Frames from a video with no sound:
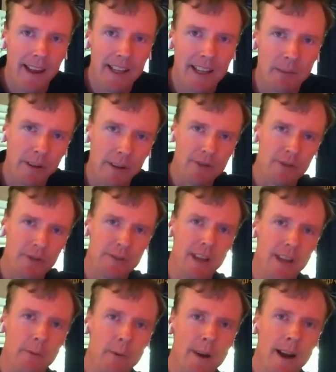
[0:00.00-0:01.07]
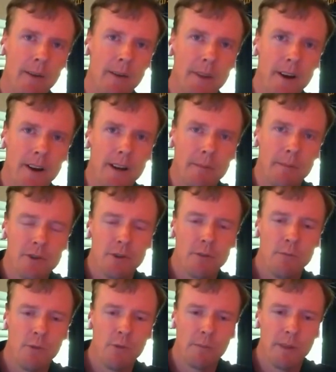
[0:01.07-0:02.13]
And it's a pleasure to see everyone out there, and I'm
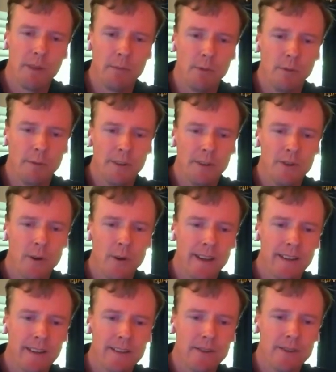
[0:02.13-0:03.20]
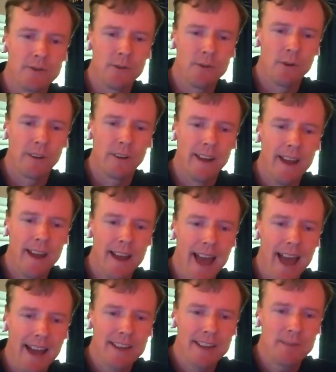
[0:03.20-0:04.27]
sure more people will be joining us here shortly.
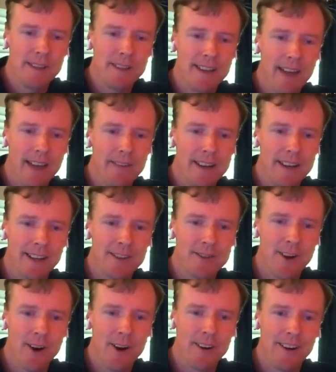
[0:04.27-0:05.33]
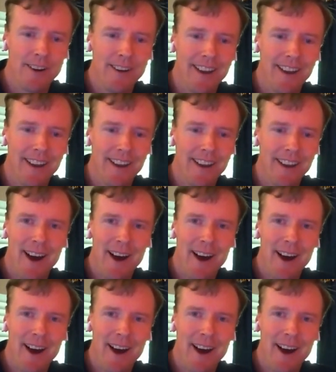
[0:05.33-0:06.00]
As we dive in and get started,